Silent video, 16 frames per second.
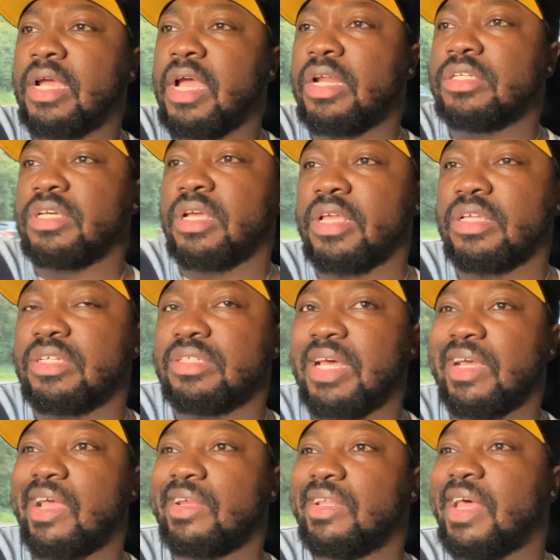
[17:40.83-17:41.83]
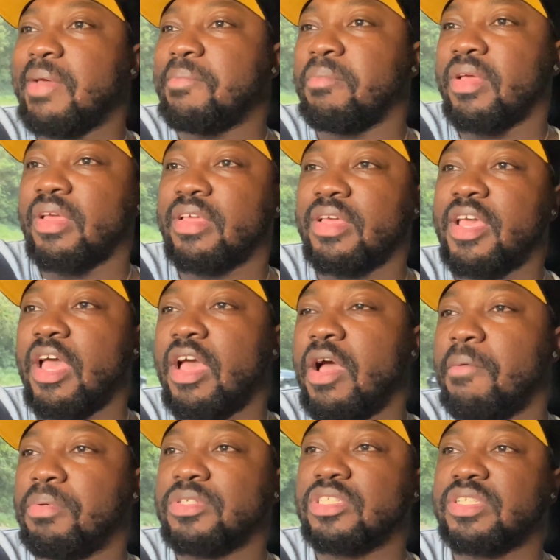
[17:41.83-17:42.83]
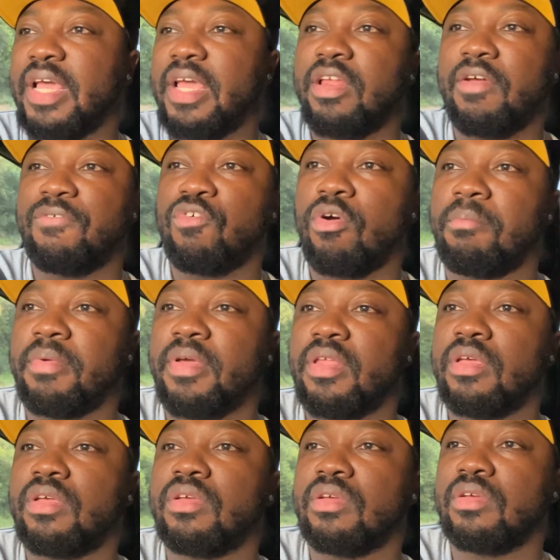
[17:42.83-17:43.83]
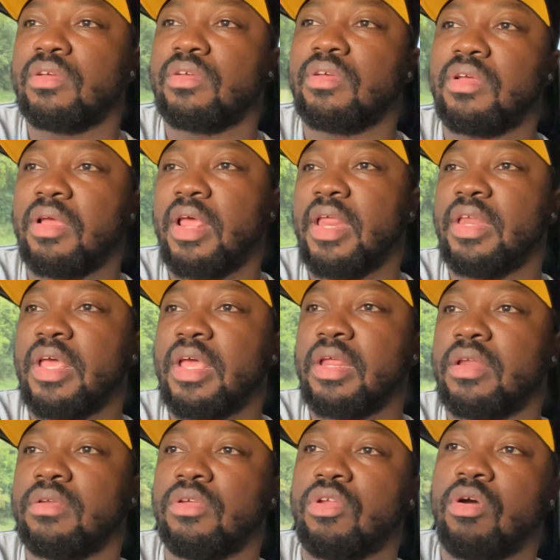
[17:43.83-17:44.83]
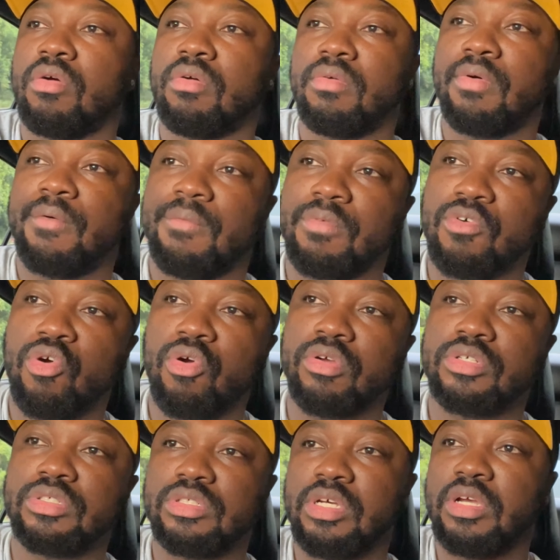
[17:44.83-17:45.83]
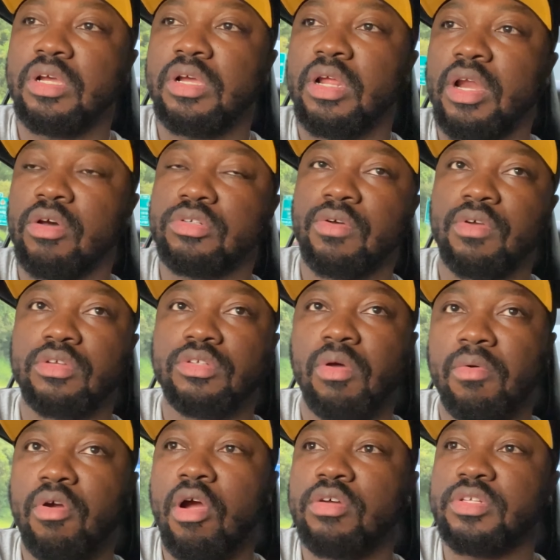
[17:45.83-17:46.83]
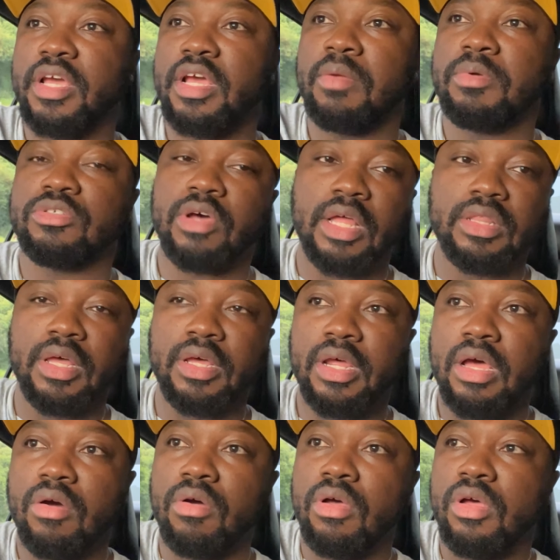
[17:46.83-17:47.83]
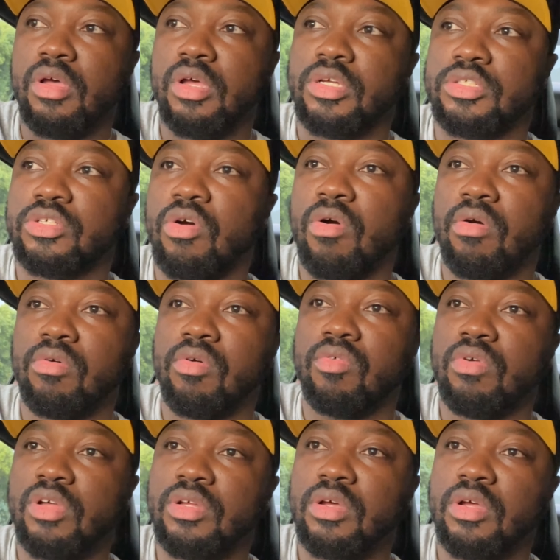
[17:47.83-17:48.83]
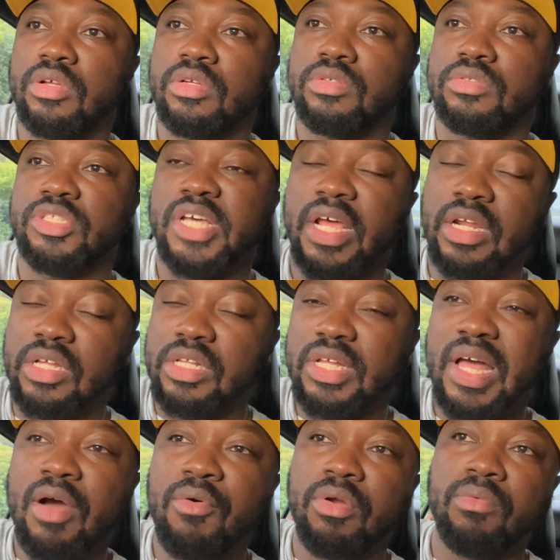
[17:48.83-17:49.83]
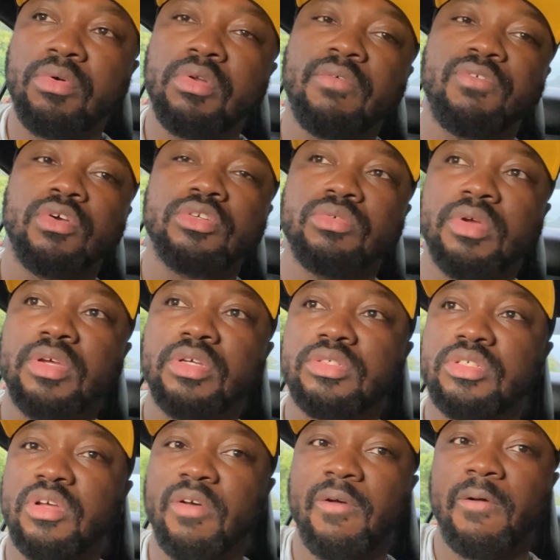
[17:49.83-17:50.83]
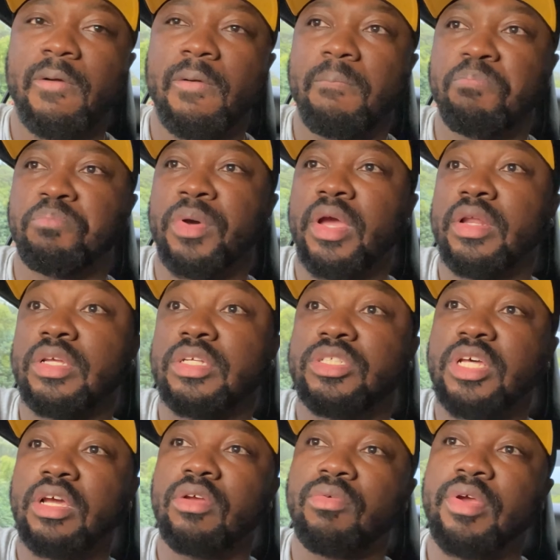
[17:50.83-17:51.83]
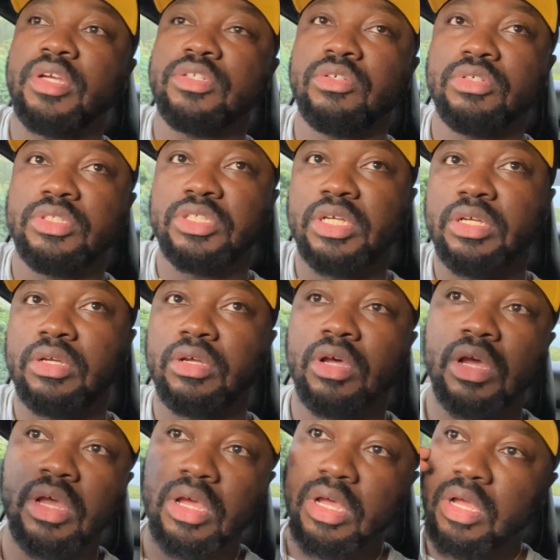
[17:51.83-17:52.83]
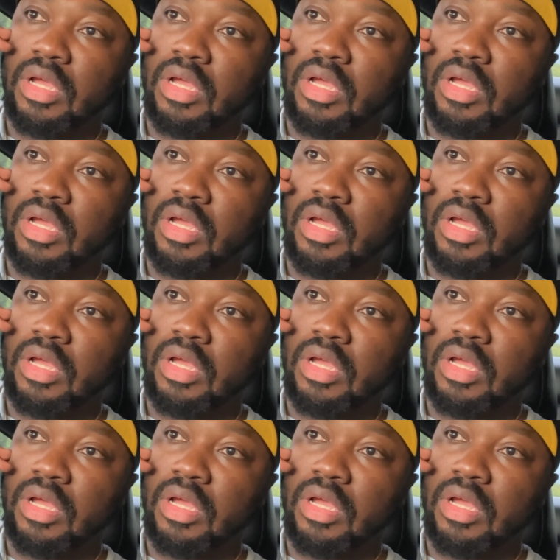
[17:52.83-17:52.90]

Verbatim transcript: I kind of, I kind of like can't help but stay there for a minute, and then you know, of course, there were some cars ahead of me, so I let out. So technically, I would have won the first race, but in the second race, you see